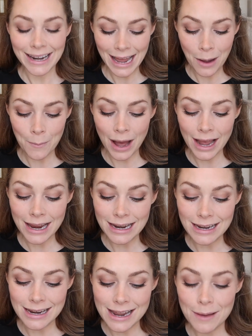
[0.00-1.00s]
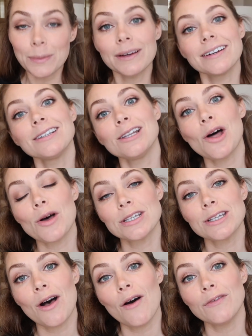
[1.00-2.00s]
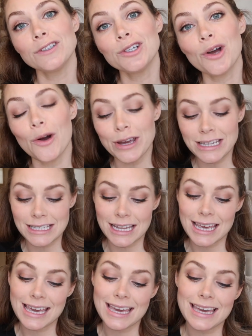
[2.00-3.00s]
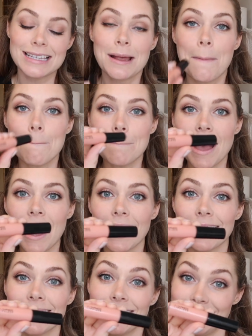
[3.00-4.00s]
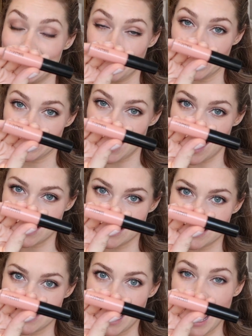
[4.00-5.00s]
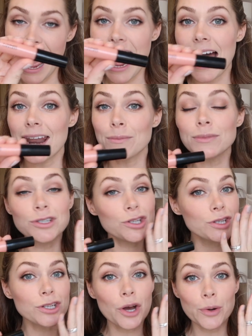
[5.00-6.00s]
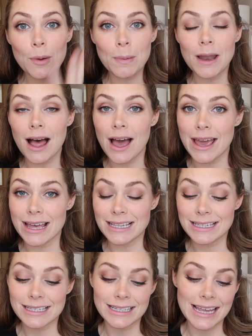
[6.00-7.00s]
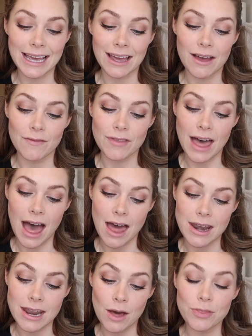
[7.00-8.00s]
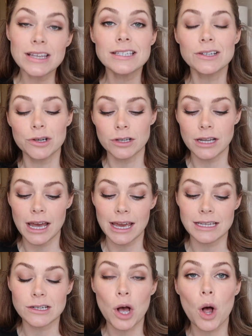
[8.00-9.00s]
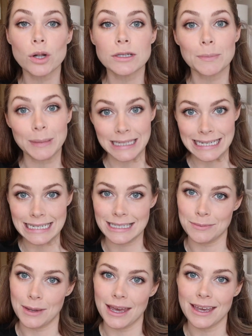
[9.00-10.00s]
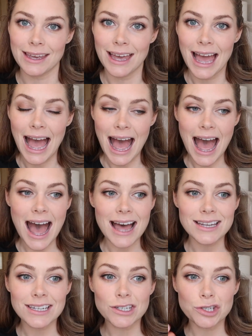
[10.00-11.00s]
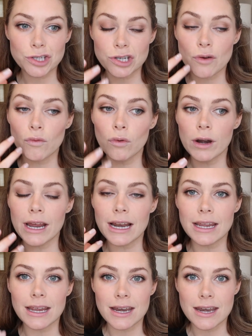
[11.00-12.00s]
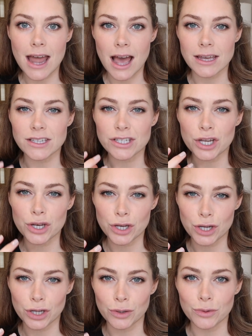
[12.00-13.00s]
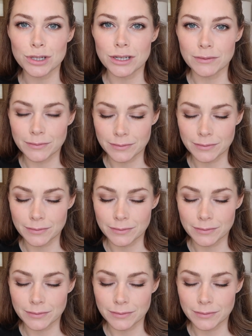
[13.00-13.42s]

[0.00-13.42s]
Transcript: Now my lip gloss of choice is MAC Lipglass. And I'm just going to apply a slick of that. Now this colour is called Please Me. And it's just a really nice nude.